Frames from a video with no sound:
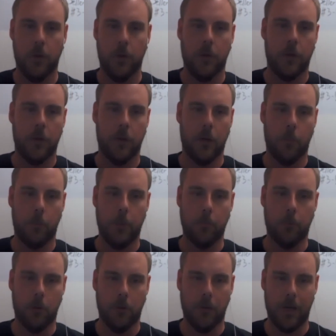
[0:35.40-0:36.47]
you know,
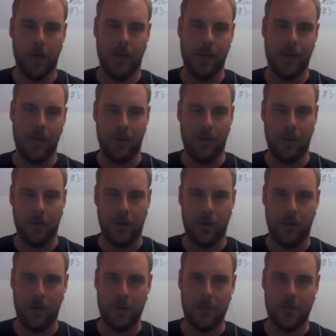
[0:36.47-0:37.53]
people, uh, you, you need,
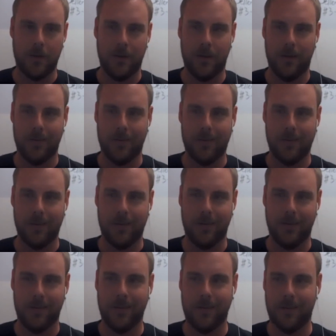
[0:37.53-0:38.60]
you need to,
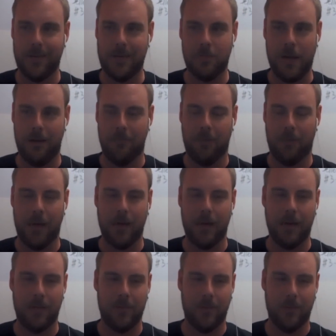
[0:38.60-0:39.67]
to keep that in mind
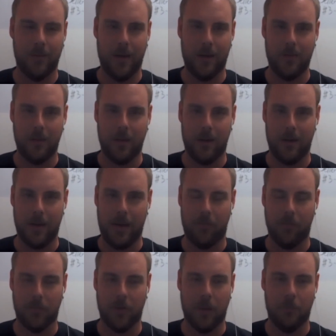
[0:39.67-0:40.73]
as you, as you get into
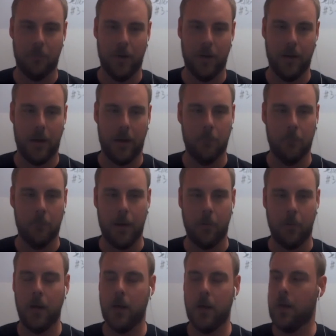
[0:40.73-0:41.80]
Amazon. But um,
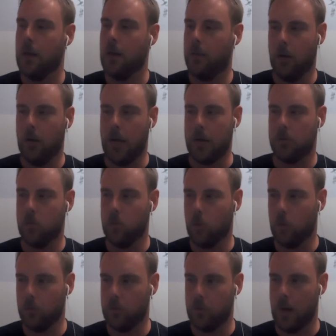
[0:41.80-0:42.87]
anyway, there are a lot of
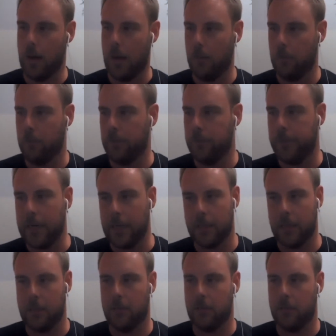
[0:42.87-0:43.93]
tools um, that
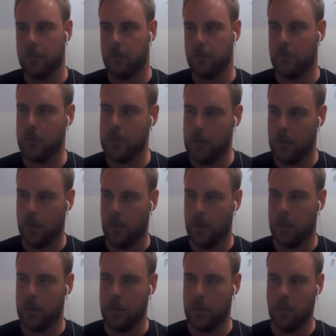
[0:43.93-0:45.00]
can, can, uh,
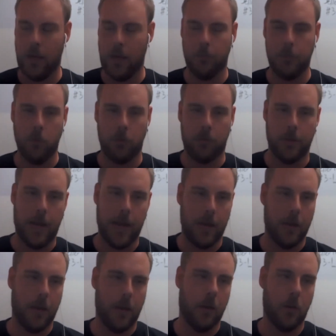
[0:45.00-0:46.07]
you know, help you with that.
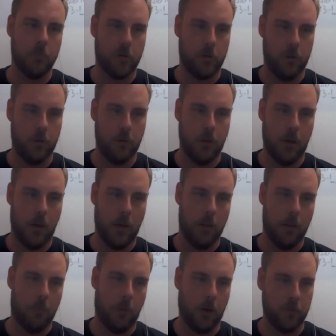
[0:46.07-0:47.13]
Uh, I'm sure uh,
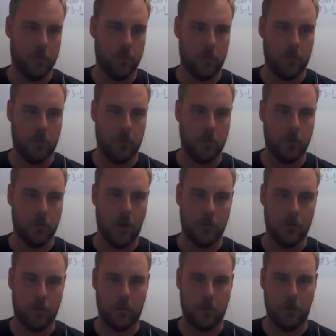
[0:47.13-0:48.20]
Barkus does, uh,
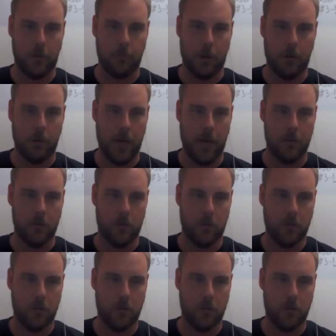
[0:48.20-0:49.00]
Sixleaf probably has,